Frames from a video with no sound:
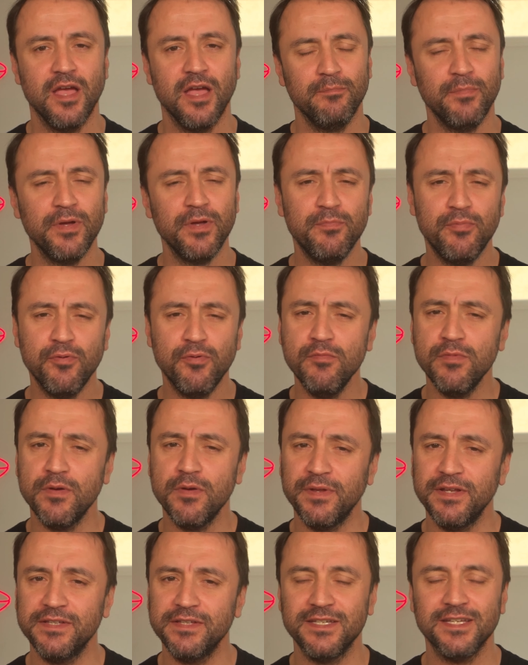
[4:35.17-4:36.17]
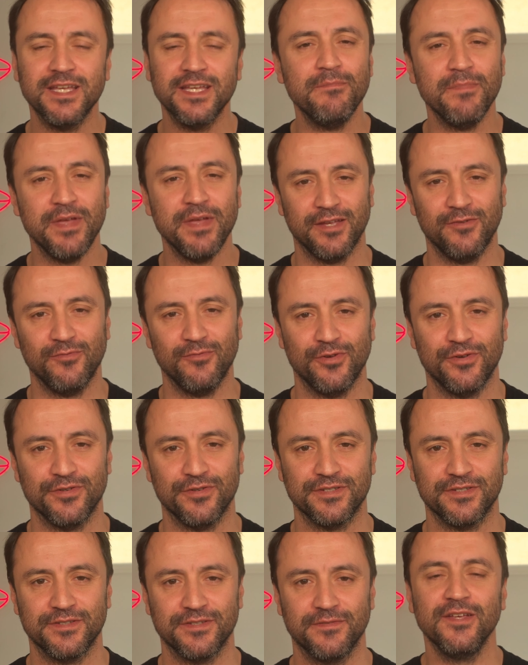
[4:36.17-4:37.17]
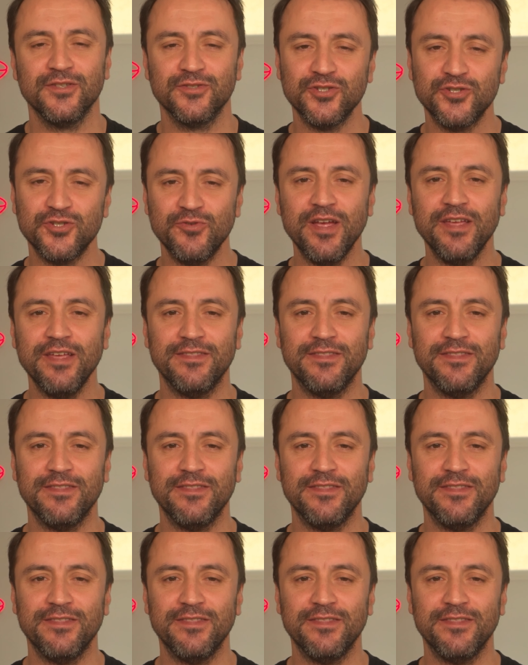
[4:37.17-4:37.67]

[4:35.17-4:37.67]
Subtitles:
but poor mobility can make it worse. So try